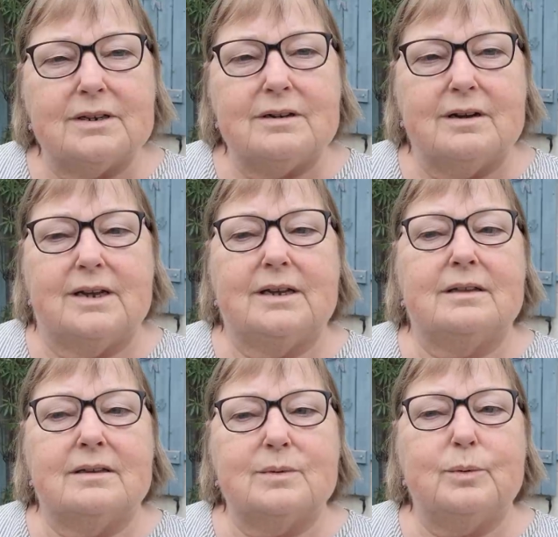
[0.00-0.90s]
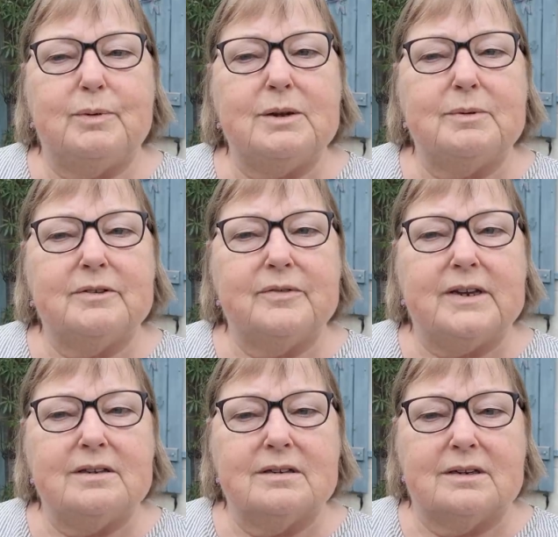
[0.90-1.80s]
it's like, and that's what people are
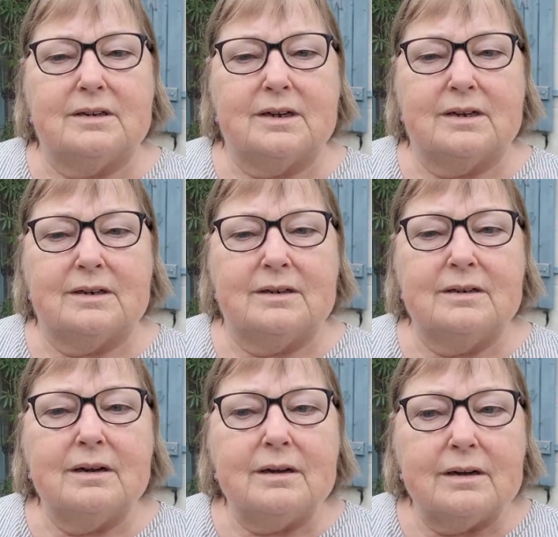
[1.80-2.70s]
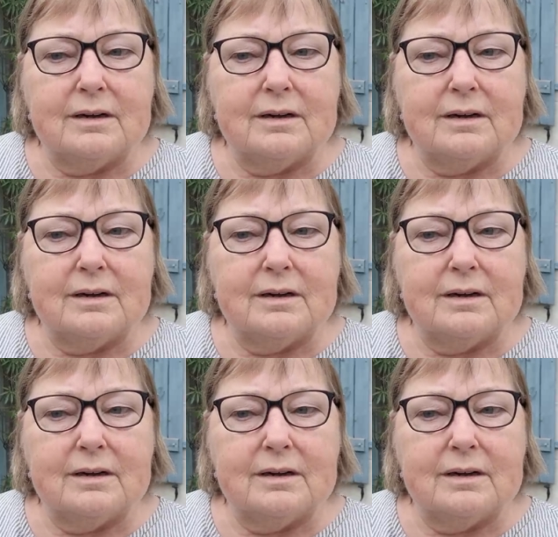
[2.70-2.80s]
facing, and